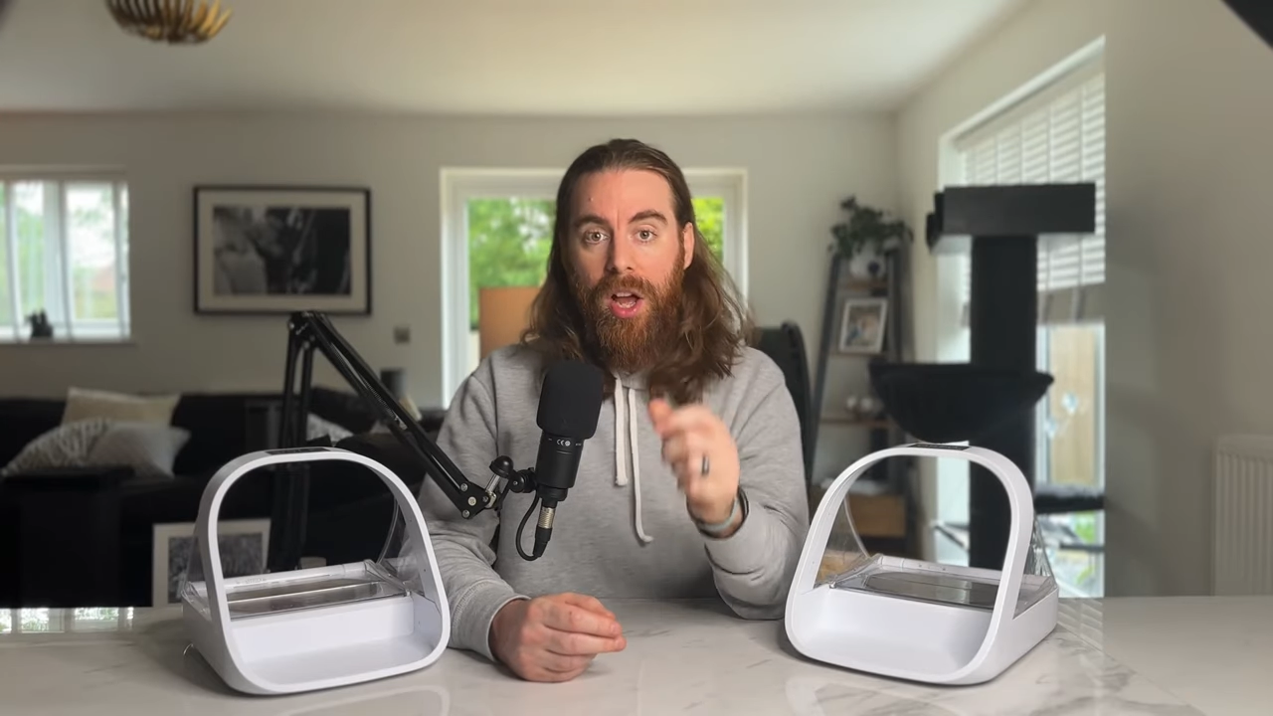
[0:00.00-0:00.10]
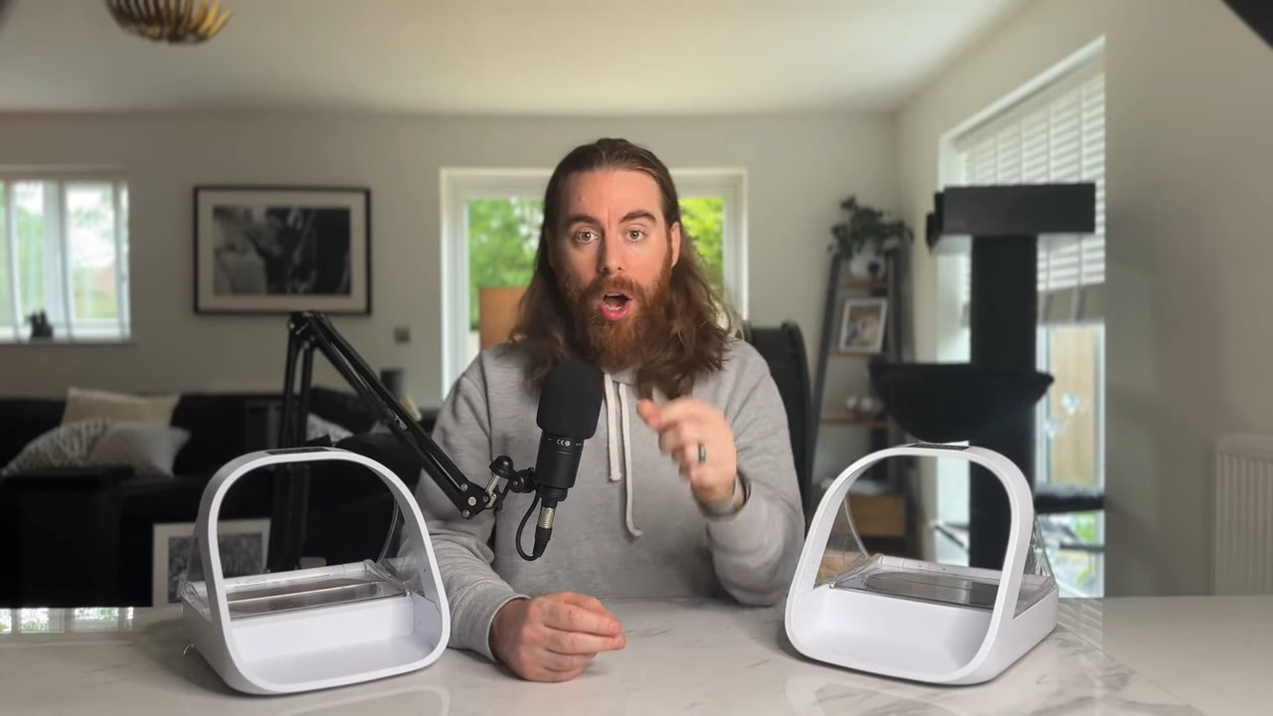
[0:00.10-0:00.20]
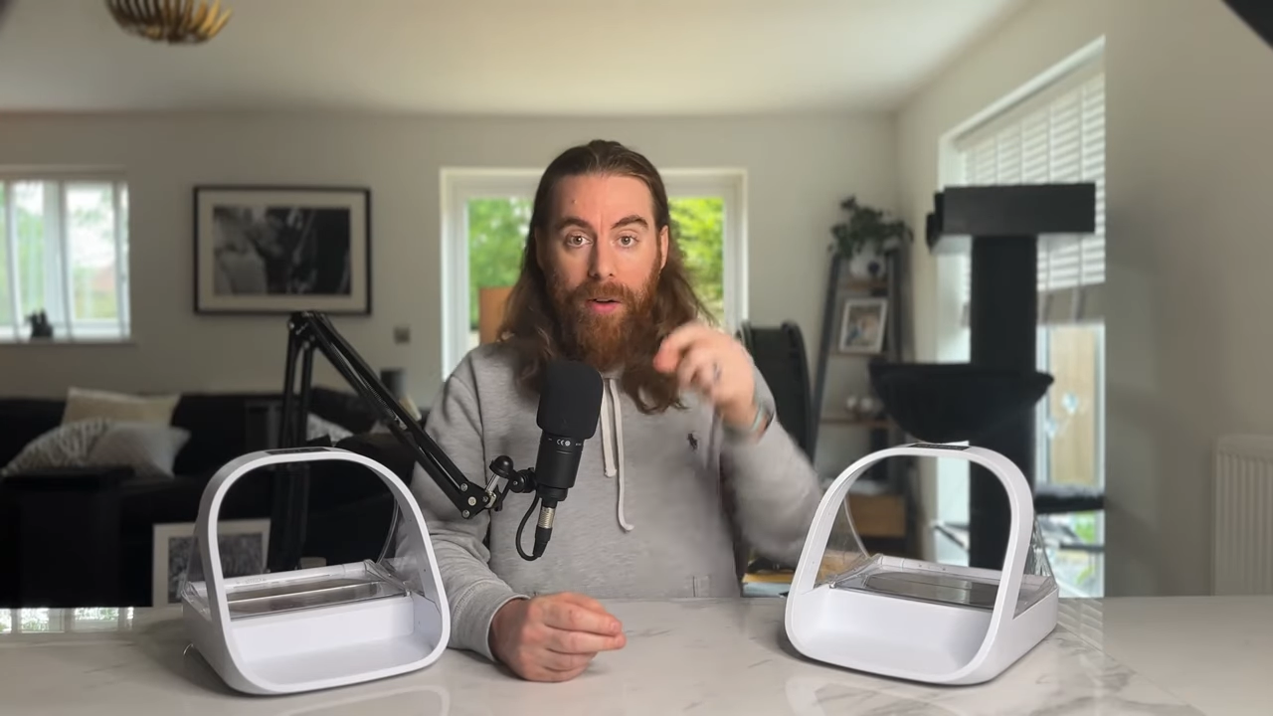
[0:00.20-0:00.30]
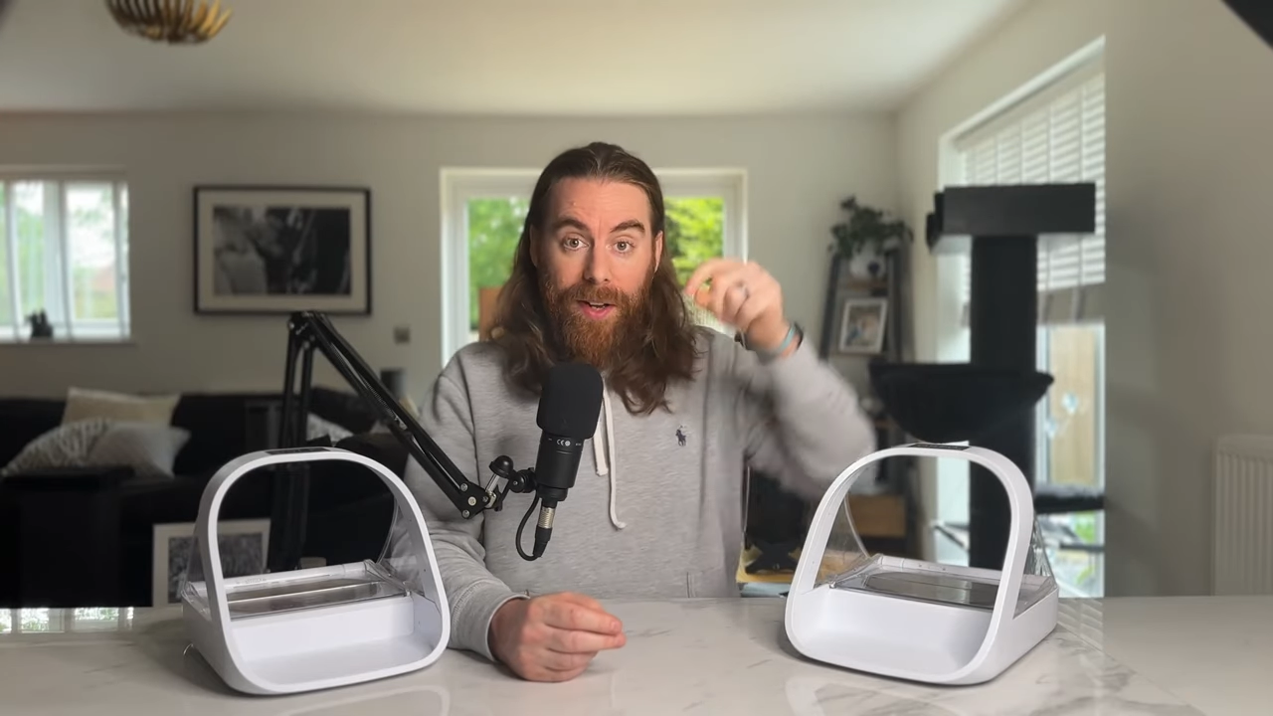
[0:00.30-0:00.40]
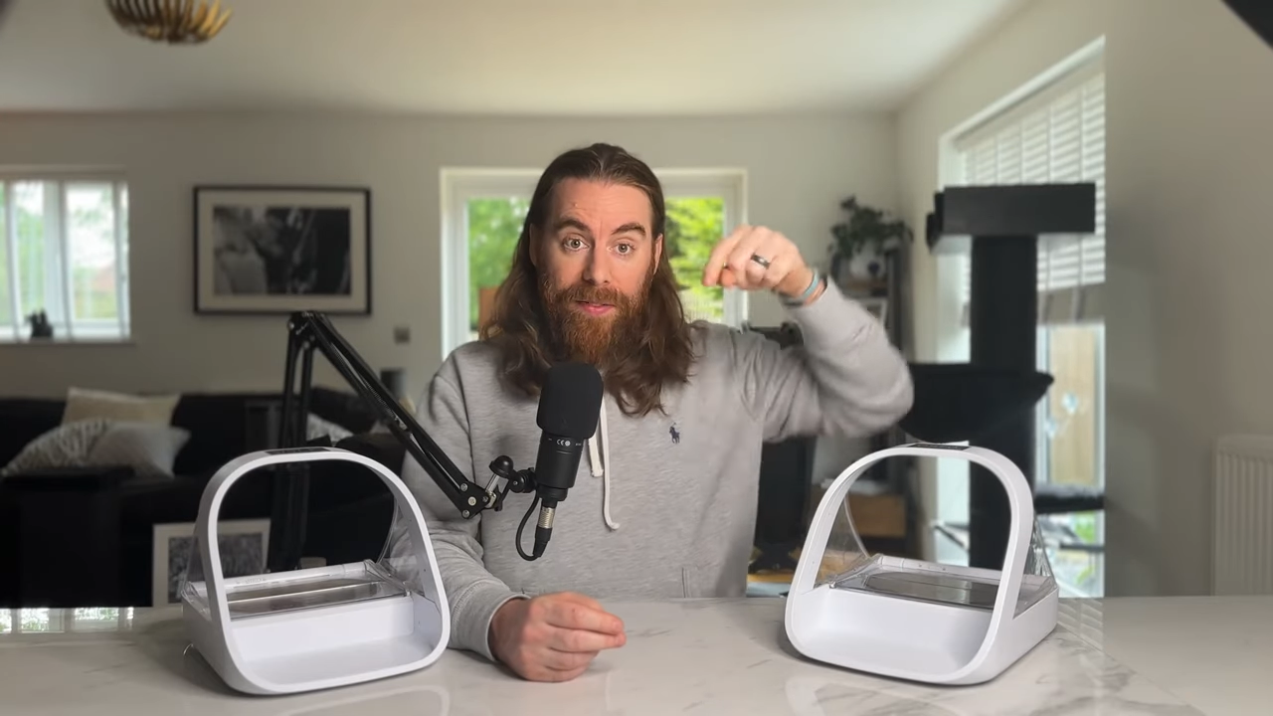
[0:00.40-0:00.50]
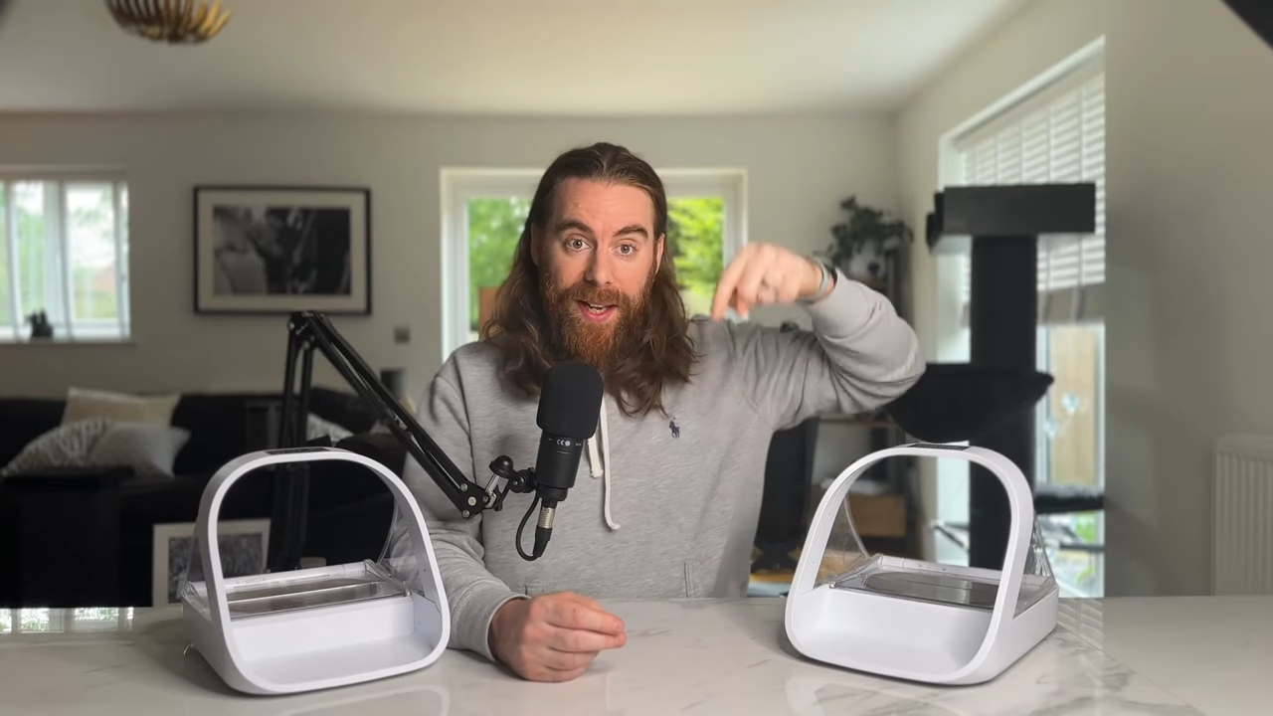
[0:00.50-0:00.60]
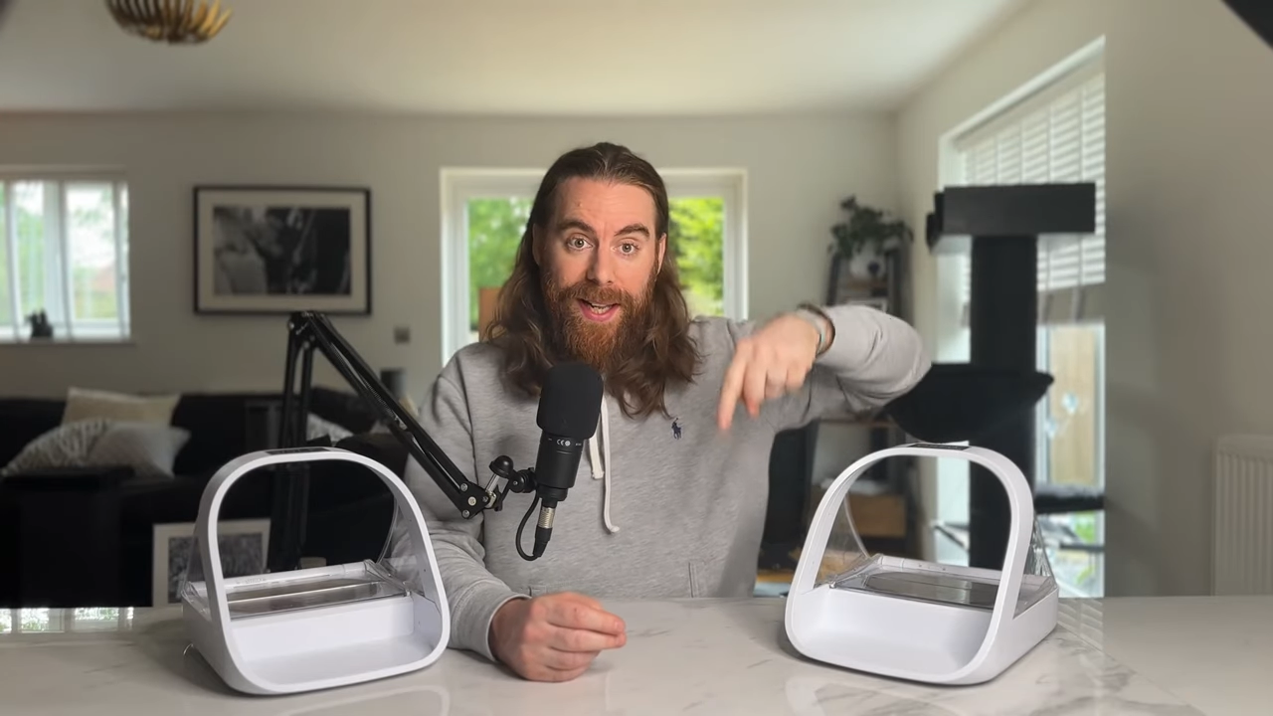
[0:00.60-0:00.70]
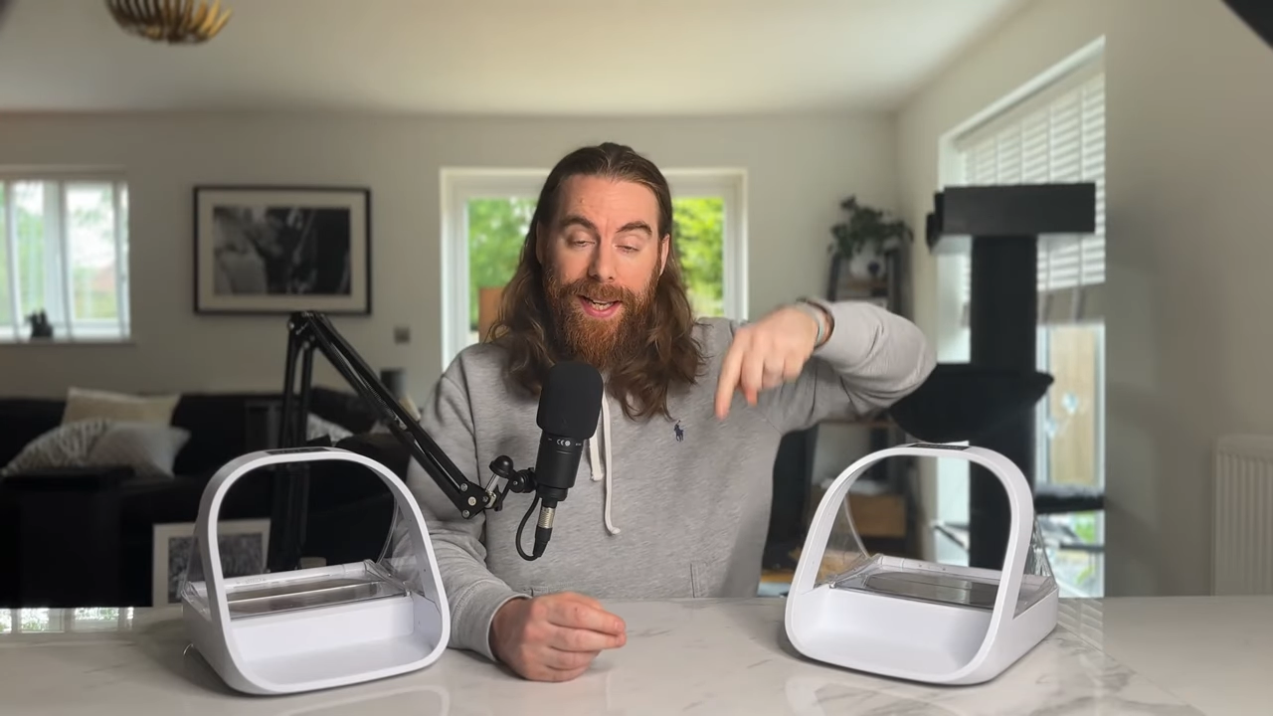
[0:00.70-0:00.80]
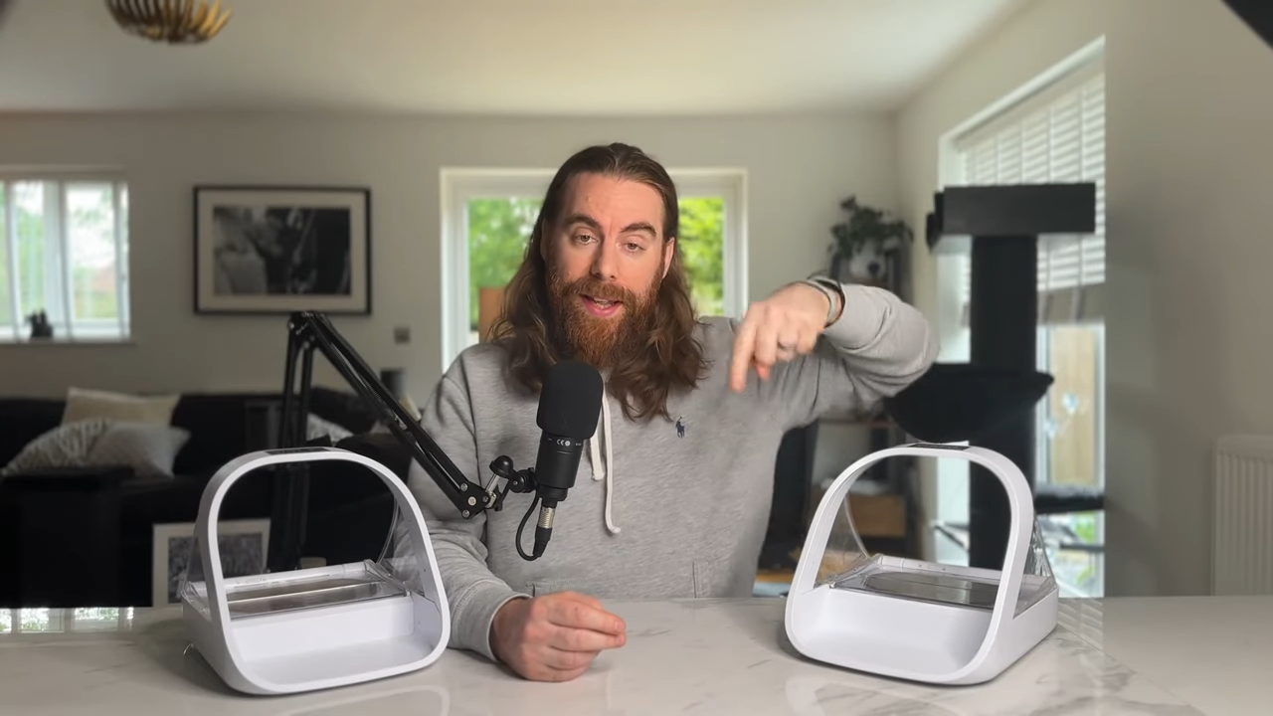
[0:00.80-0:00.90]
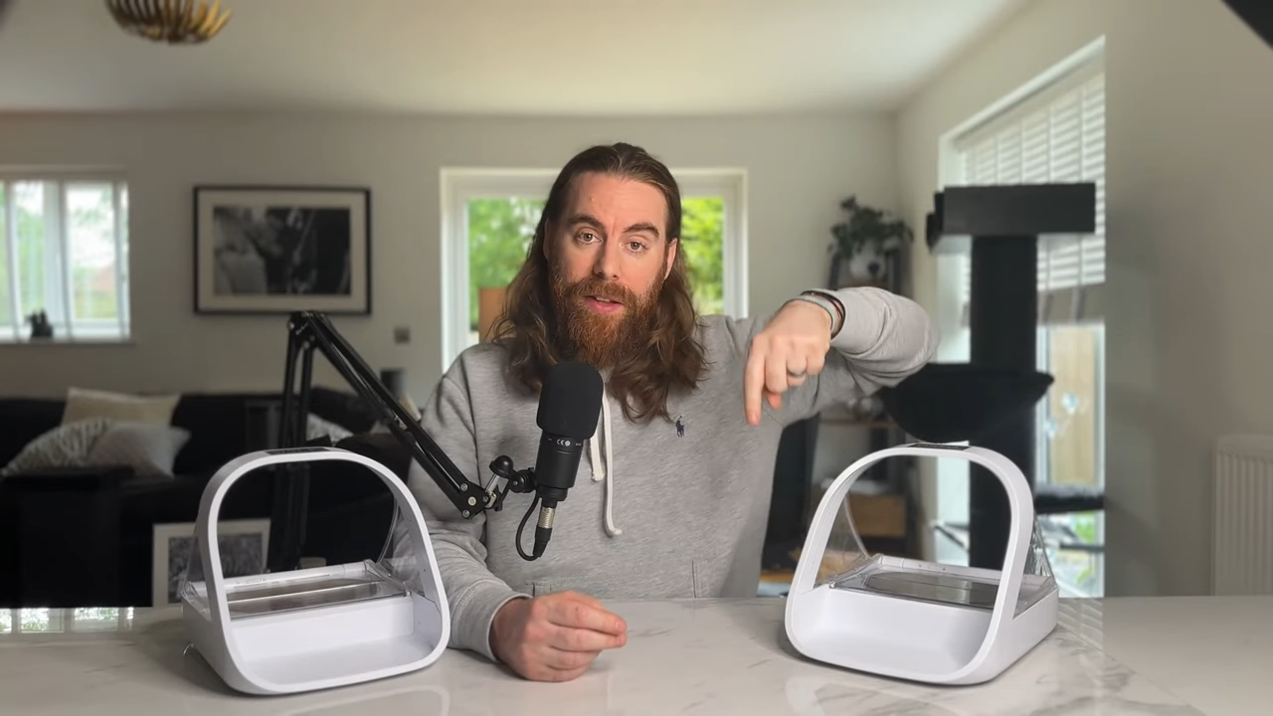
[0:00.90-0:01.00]
I've left a
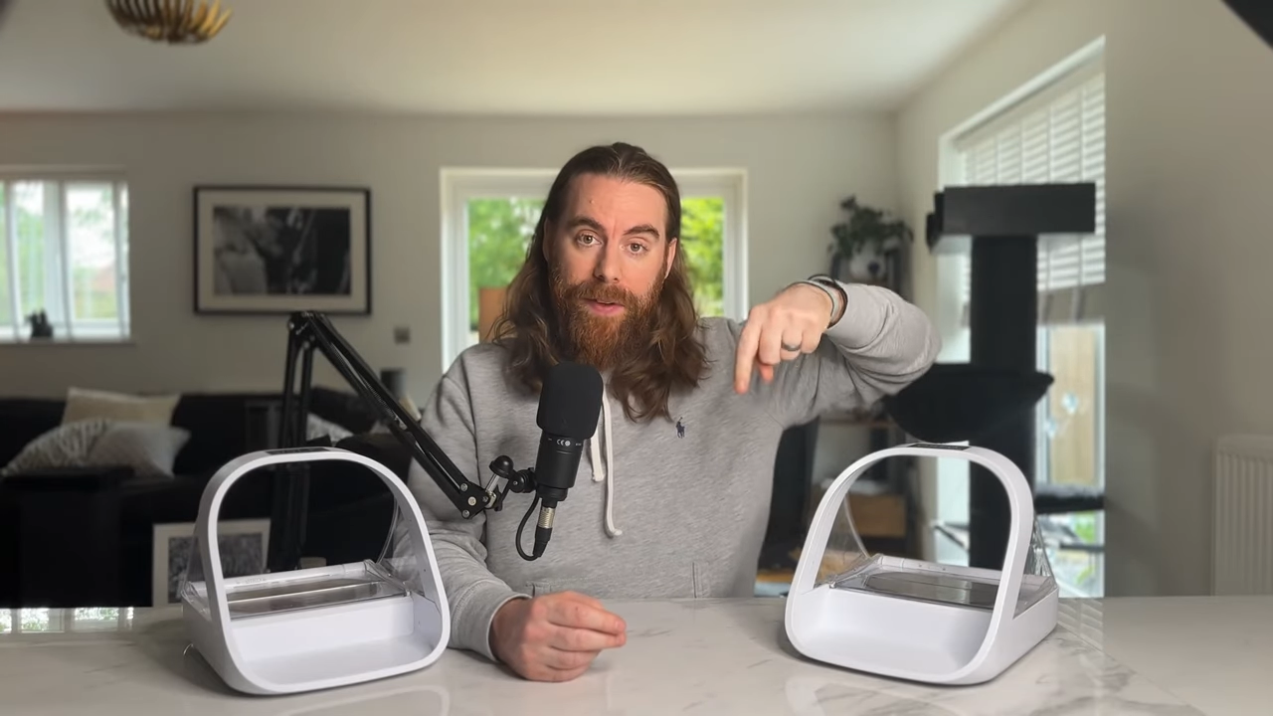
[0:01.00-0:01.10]
link in the